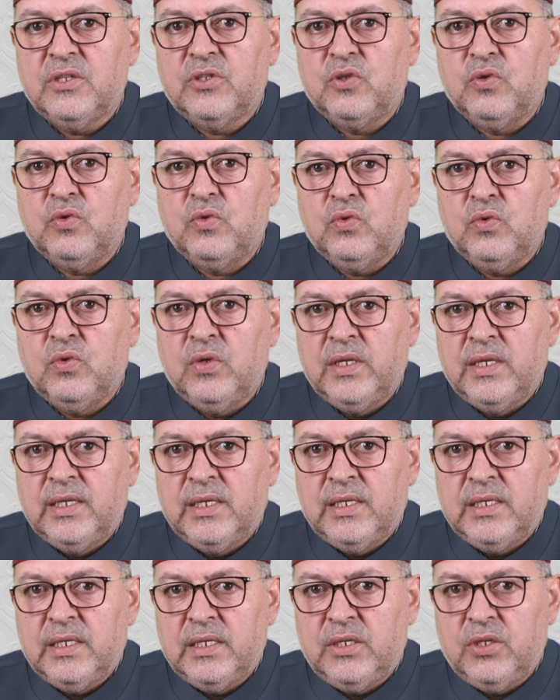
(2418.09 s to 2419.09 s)
to,
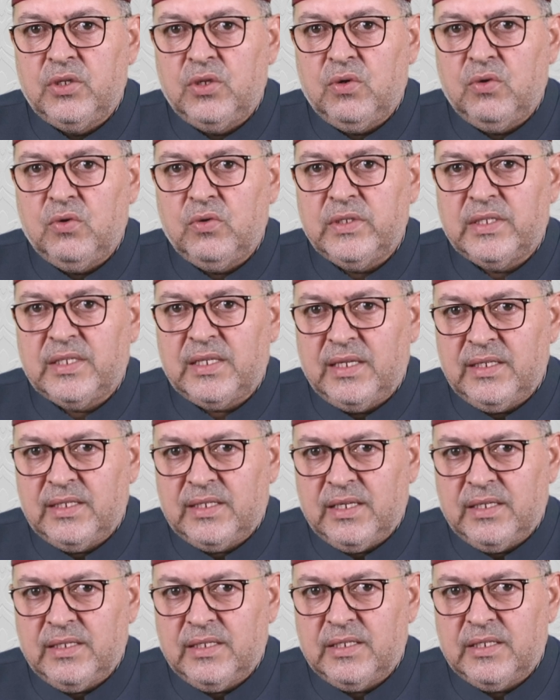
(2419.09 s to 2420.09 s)

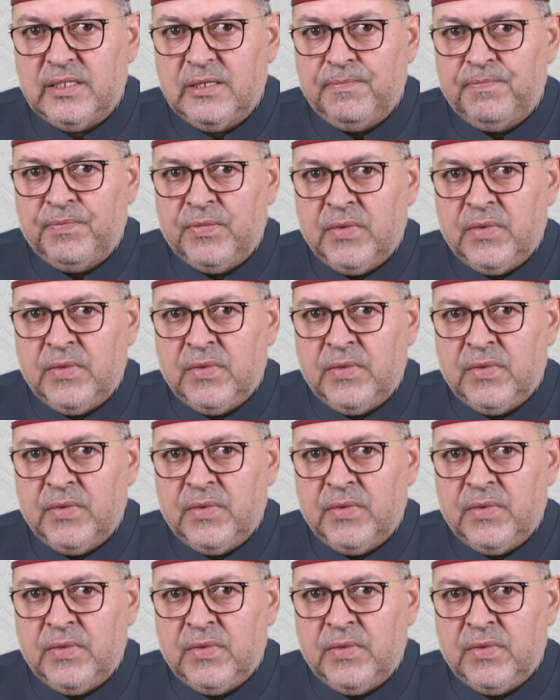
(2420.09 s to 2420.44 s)
senses.